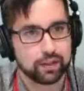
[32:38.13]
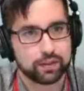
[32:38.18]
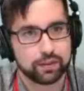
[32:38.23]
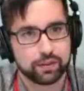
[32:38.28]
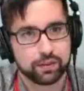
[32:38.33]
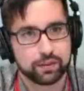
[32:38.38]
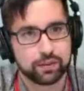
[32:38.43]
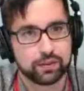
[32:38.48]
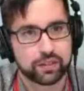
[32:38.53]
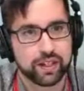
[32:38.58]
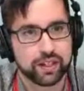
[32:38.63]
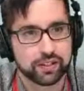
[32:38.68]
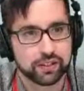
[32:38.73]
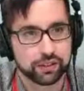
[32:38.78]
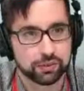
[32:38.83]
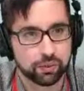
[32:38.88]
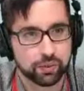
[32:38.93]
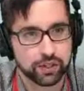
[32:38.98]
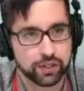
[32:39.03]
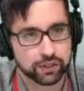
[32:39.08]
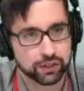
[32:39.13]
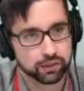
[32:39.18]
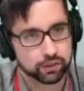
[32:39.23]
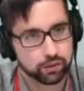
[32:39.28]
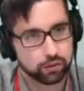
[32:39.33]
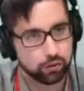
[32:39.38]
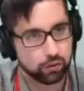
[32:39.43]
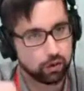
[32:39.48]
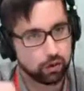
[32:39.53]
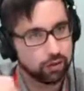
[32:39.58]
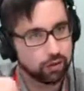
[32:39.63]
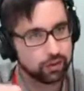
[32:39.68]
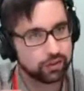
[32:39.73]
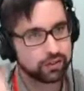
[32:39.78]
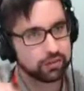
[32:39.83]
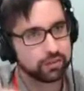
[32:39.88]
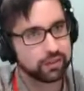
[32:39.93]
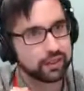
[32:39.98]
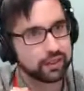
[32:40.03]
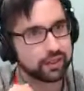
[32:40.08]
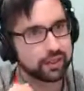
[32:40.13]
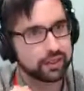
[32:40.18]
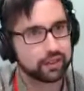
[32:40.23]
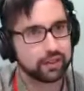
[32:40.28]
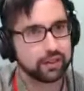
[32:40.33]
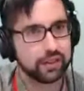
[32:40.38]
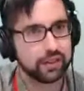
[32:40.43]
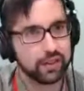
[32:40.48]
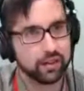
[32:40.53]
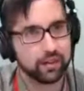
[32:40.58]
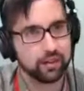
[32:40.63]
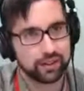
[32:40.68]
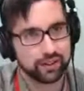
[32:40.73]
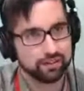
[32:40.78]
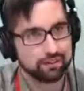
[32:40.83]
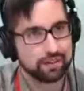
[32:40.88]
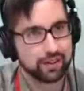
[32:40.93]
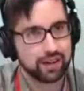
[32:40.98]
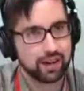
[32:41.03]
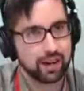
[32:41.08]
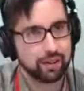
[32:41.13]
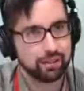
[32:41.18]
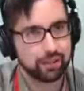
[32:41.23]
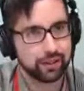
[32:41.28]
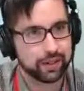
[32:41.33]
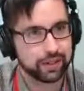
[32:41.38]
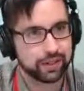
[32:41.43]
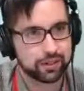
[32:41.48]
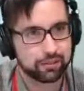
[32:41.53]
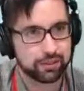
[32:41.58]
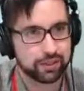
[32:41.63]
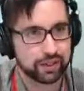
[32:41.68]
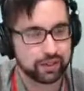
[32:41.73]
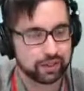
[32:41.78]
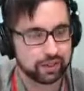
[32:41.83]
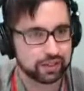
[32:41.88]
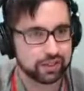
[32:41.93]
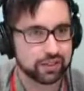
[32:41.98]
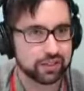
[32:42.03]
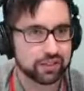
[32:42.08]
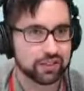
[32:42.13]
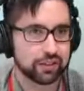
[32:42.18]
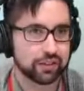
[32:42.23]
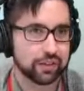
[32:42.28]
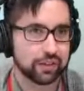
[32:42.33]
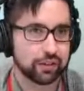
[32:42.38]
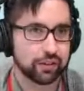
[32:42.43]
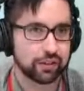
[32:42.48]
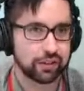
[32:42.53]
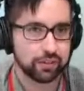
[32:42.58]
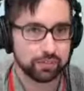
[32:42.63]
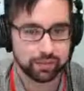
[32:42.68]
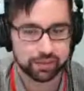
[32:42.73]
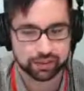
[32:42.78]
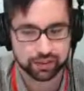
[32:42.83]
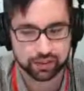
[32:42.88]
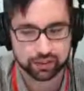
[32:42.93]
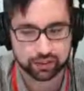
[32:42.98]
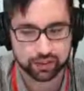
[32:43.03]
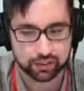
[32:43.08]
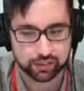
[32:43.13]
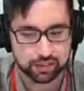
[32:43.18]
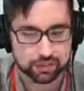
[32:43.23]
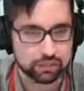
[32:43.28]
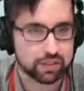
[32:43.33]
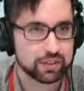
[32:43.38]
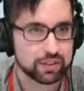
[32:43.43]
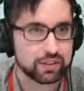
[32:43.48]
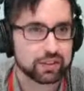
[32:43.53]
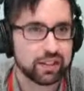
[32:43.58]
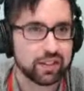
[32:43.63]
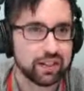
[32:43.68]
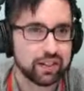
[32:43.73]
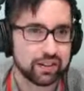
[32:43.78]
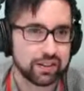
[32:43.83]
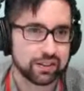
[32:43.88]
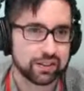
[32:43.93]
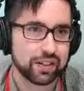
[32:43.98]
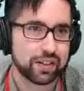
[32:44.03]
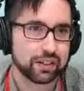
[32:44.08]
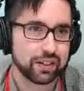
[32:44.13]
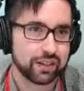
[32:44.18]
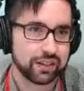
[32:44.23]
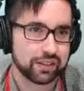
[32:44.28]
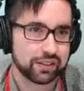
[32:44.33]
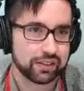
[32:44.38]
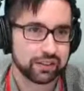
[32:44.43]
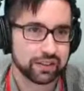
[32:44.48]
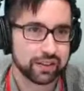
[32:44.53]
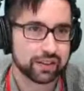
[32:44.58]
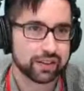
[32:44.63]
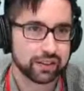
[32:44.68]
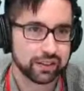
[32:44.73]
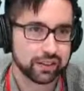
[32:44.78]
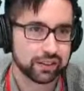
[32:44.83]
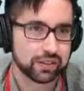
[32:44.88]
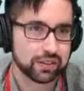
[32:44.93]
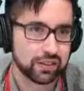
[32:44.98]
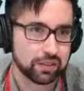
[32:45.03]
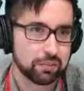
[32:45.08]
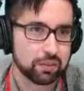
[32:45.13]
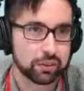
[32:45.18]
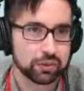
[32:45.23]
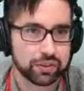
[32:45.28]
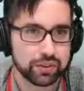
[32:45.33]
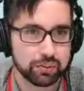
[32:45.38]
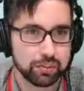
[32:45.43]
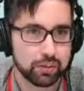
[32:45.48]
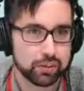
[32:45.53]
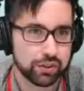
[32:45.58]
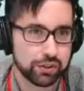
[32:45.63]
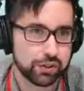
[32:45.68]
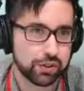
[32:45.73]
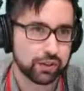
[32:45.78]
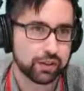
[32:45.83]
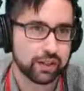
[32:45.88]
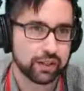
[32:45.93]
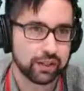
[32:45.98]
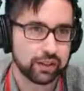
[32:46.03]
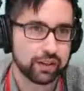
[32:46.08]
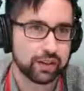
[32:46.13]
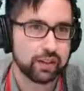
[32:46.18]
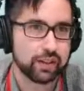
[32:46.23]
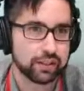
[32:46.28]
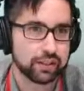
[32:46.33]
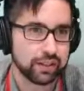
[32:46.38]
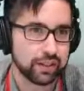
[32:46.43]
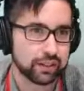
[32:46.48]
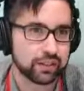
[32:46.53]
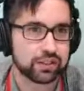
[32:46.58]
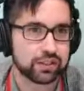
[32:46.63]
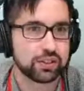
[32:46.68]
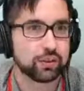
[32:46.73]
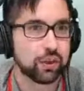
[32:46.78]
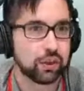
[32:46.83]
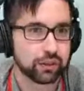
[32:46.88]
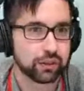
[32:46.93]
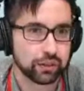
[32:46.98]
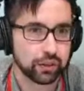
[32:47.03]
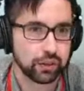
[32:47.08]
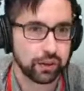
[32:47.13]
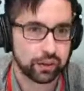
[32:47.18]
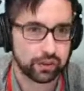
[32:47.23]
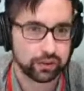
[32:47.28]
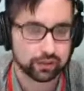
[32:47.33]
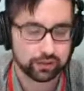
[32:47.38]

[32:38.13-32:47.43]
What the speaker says: There's cases where you can crowbar something into the cloud and it operates, but it doesn't necessarily create the best outcomes. This highlights, again, that this is a multi-part journey that is still ongoing.